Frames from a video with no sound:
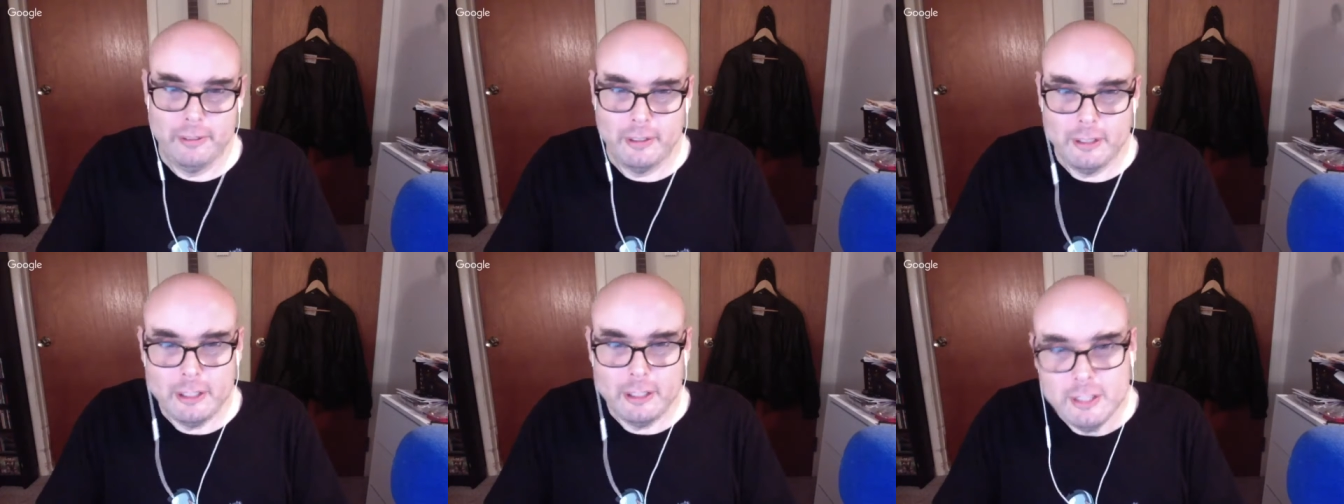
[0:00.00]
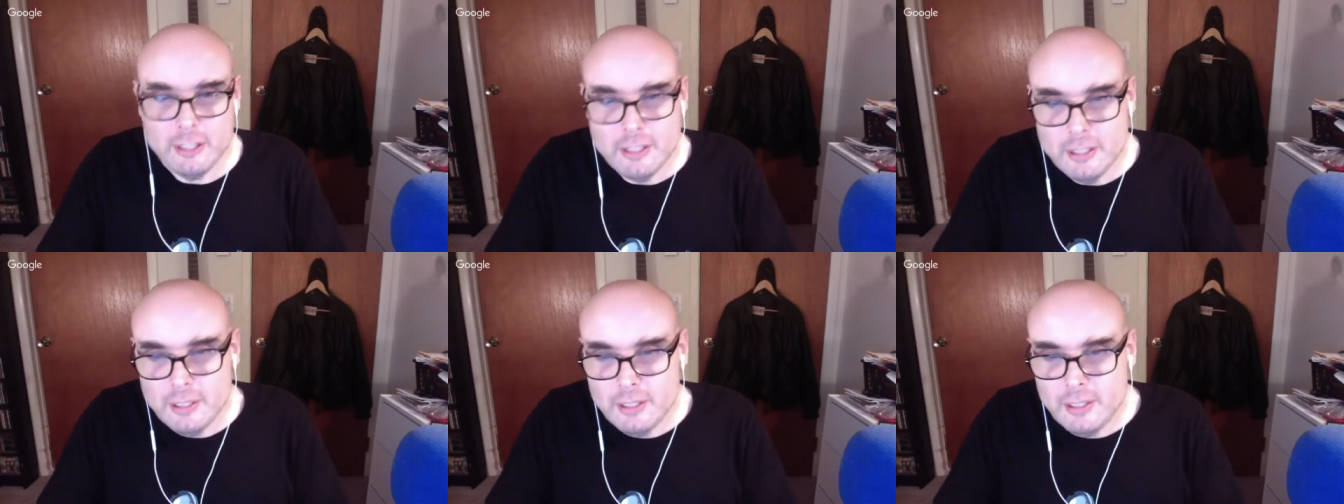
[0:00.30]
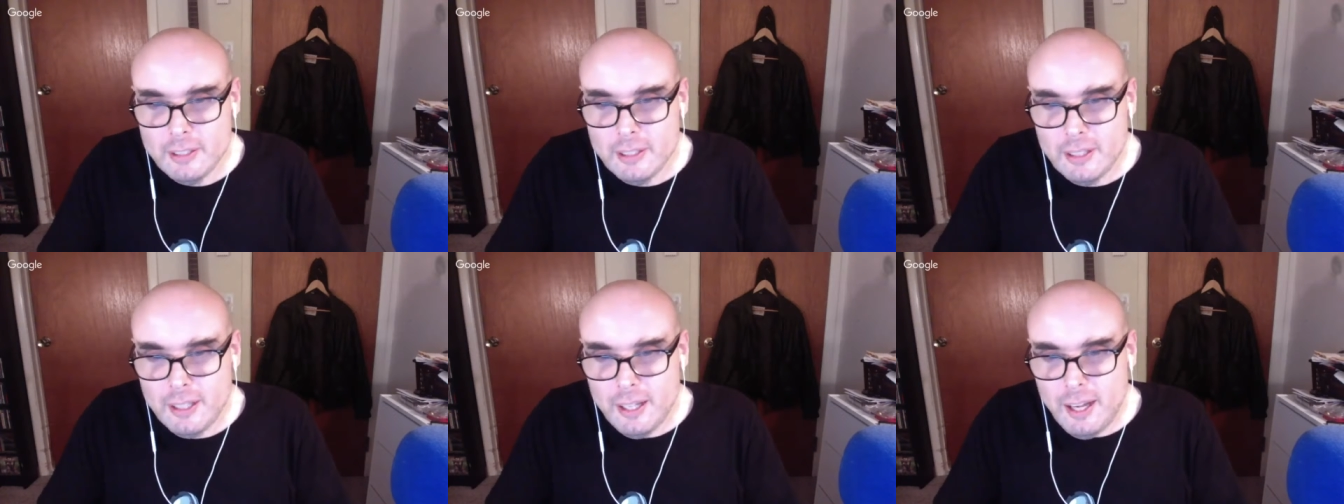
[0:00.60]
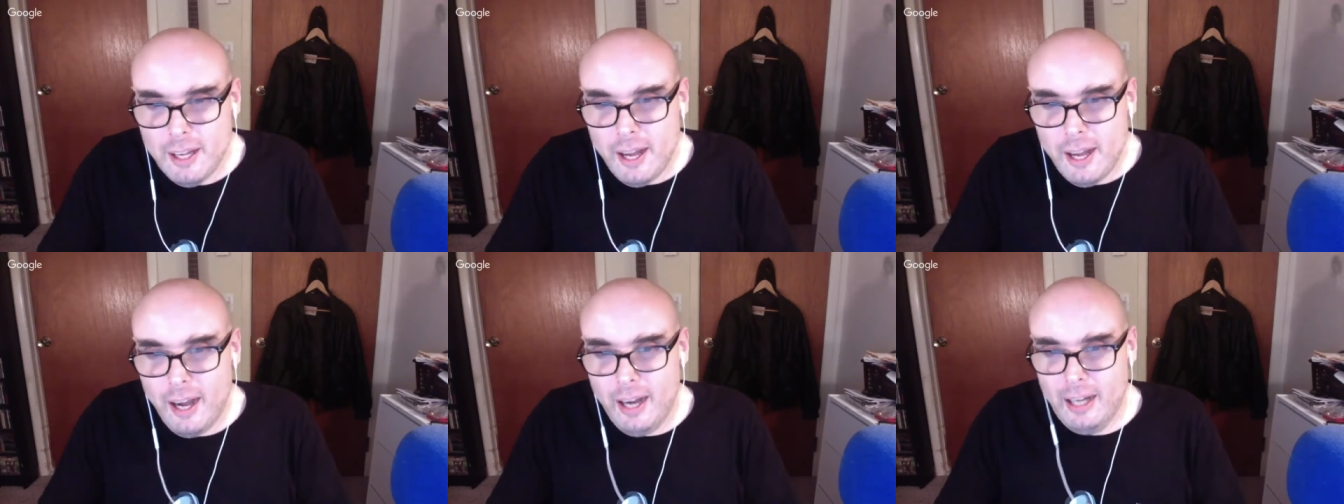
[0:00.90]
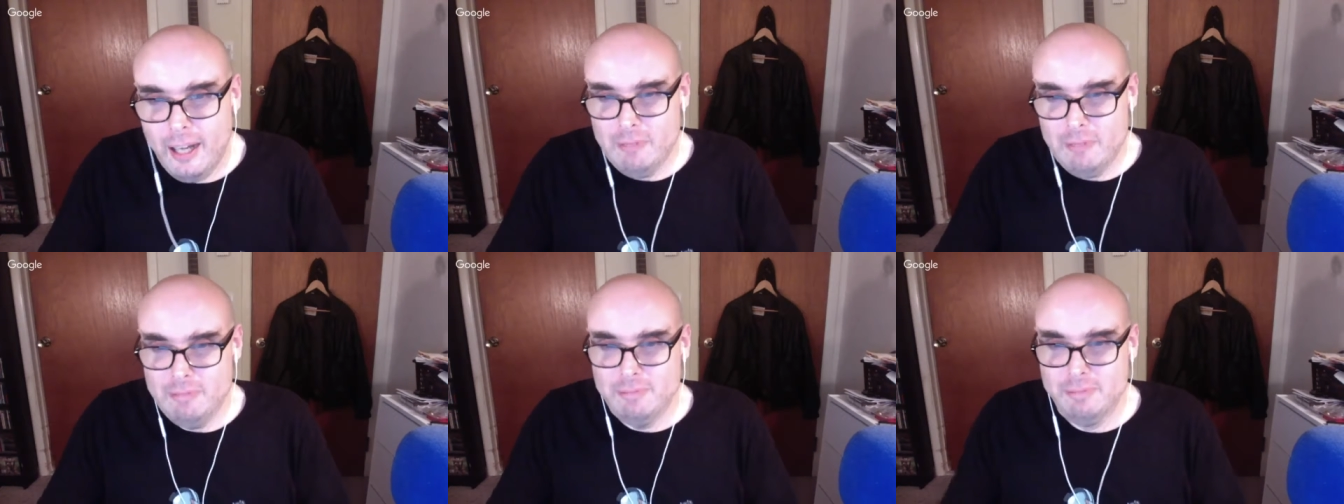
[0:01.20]
Mm-hmm.
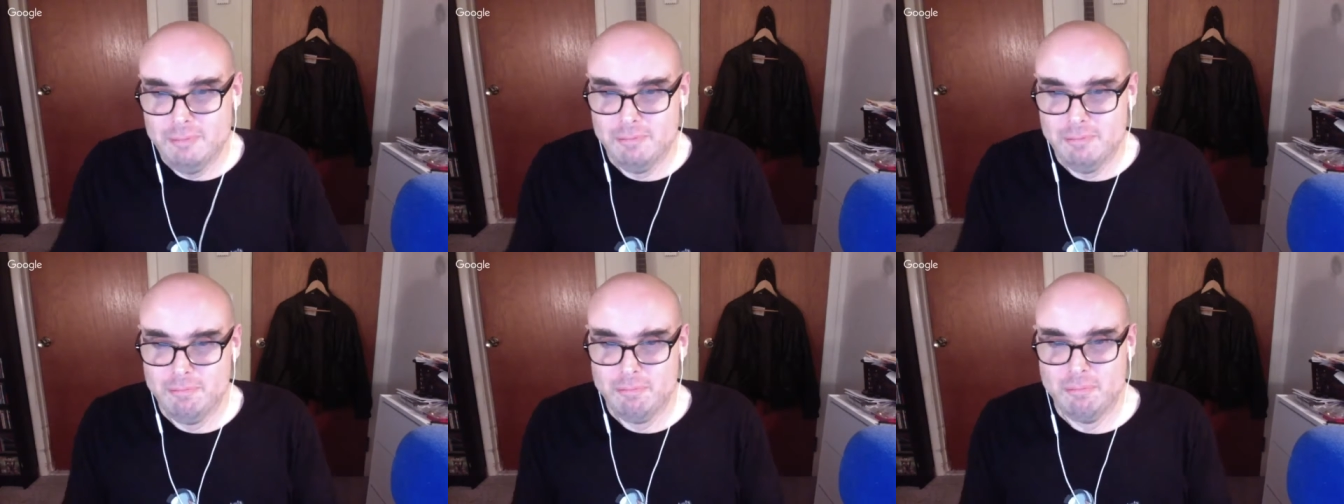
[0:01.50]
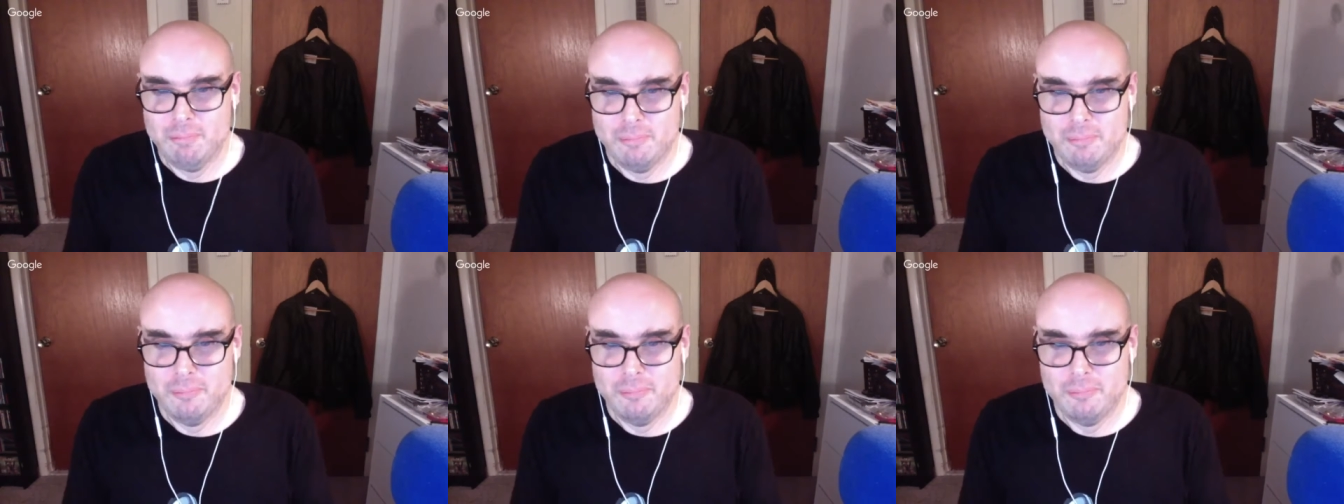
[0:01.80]
Although I think Dick Dale